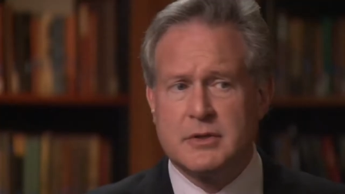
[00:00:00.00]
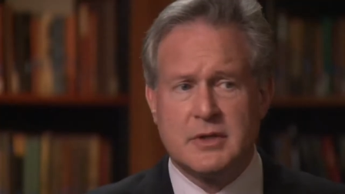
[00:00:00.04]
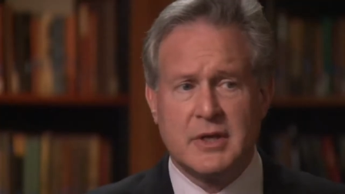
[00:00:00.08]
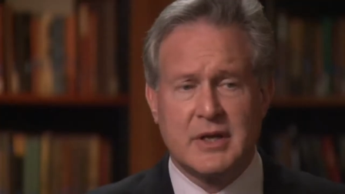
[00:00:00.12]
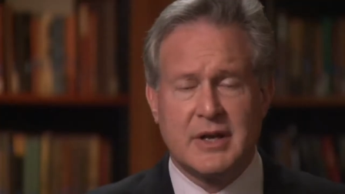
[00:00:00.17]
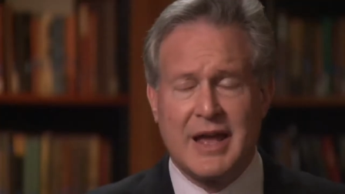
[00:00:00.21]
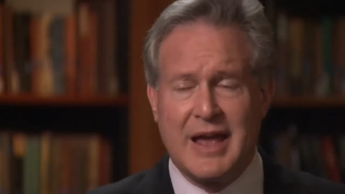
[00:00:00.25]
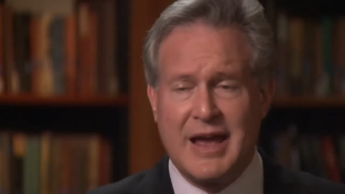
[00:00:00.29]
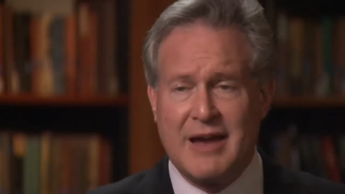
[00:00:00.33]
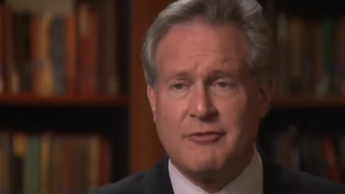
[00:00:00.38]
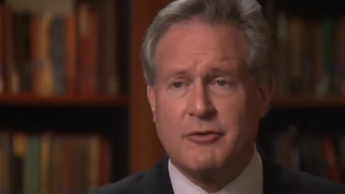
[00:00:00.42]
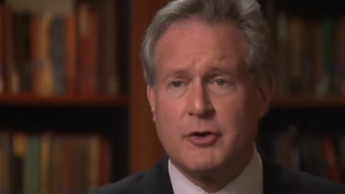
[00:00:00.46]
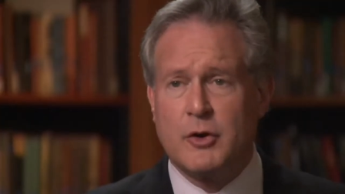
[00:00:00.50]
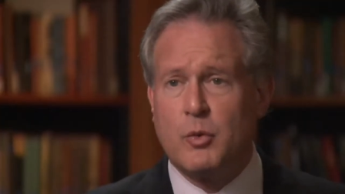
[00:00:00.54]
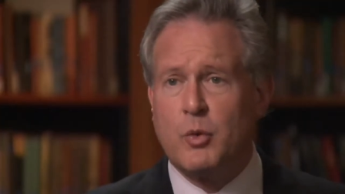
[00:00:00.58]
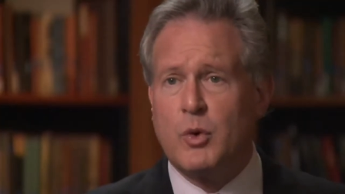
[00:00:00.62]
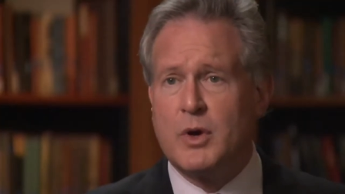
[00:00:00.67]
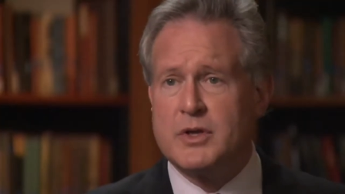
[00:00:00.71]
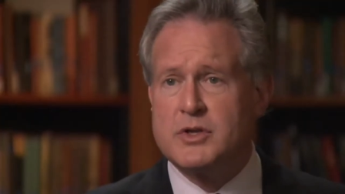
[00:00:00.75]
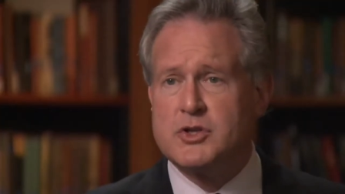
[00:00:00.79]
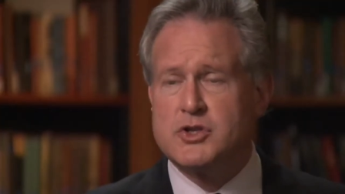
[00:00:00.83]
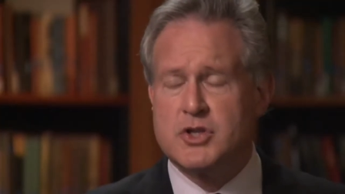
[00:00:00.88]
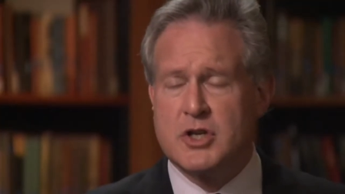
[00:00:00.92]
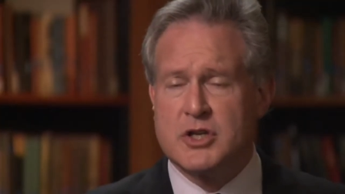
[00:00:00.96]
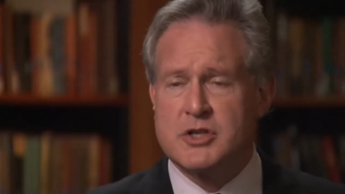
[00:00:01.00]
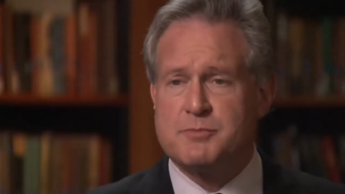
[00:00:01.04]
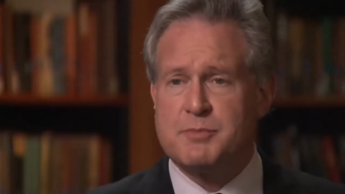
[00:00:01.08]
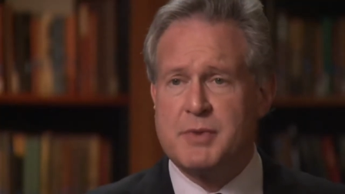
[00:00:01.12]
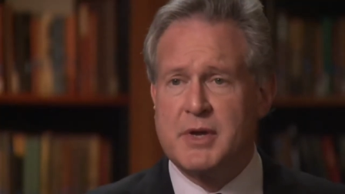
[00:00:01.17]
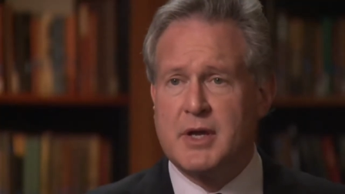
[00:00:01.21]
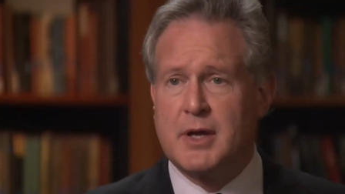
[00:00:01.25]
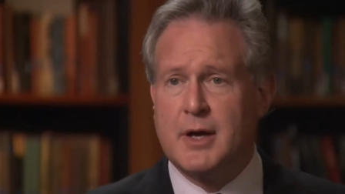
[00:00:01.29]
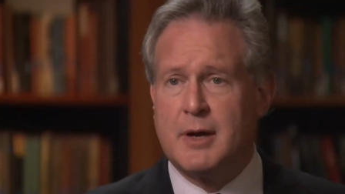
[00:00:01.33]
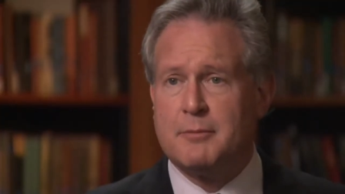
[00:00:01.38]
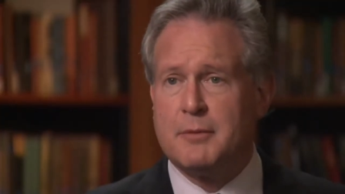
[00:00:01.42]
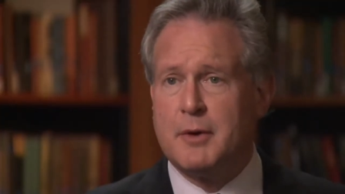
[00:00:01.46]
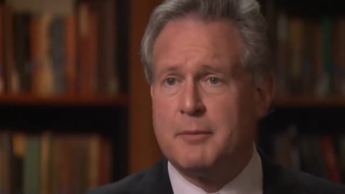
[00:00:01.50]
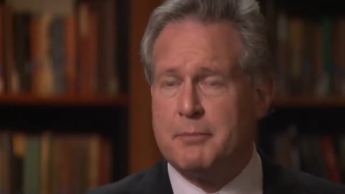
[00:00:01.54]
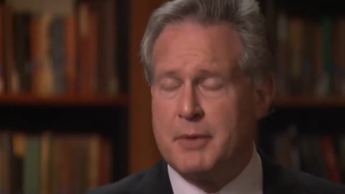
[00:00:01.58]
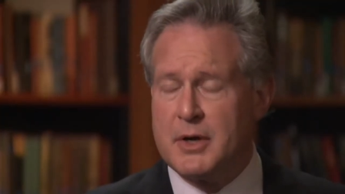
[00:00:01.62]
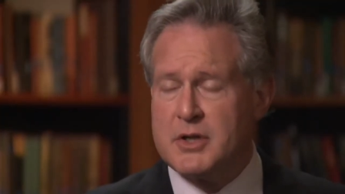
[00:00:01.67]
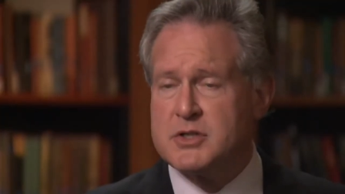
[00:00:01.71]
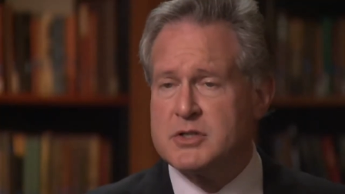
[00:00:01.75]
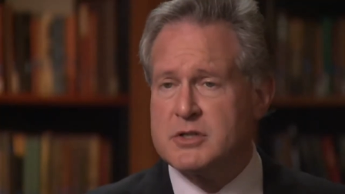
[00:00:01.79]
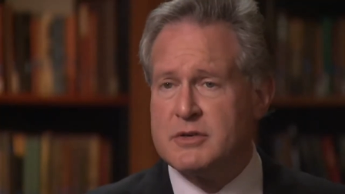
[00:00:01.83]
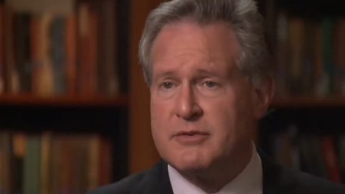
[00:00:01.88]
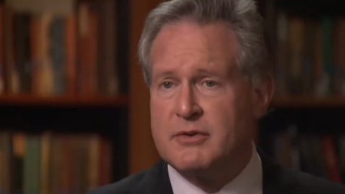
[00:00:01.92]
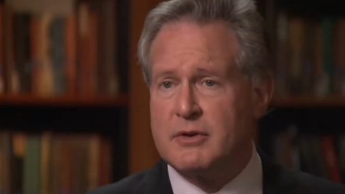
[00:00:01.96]
Did everyone just become a
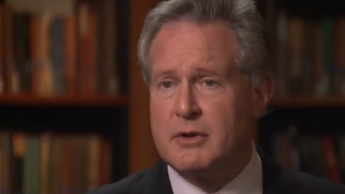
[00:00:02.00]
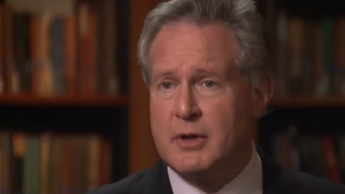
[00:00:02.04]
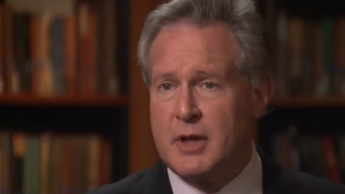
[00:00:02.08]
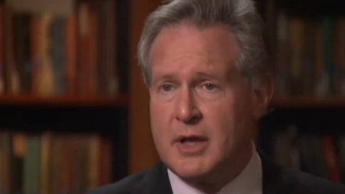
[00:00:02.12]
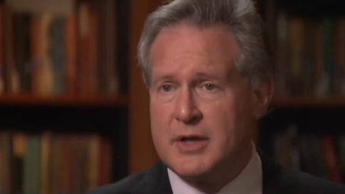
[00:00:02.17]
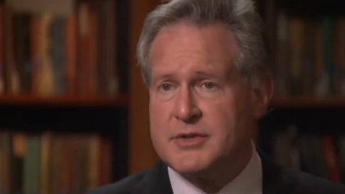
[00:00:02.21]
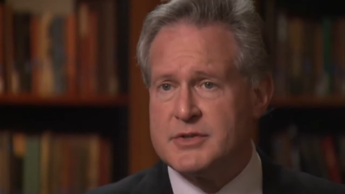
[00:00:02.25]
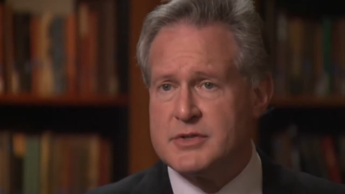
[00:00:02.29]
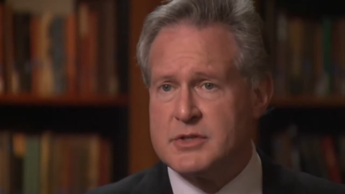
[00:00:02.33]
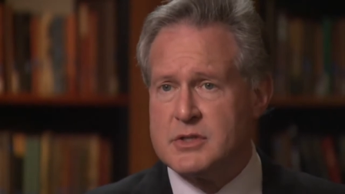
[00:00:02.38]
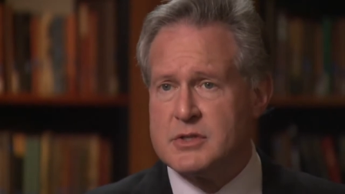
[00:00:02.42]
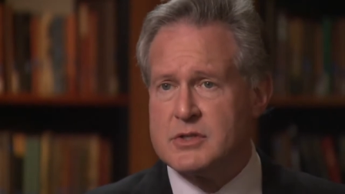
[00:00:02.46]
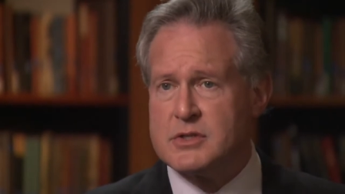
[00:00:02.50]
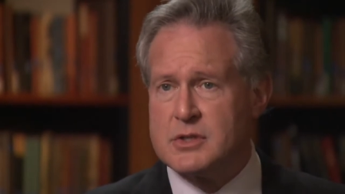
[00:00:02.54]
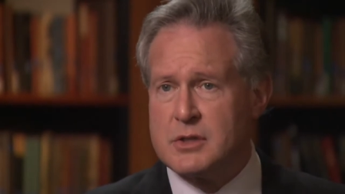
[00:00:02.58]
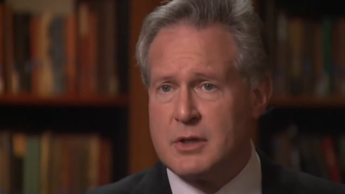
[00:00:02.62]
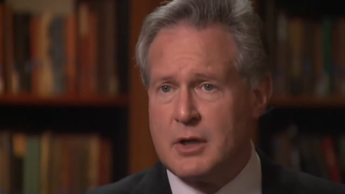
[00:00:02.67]
bunch of gluttons and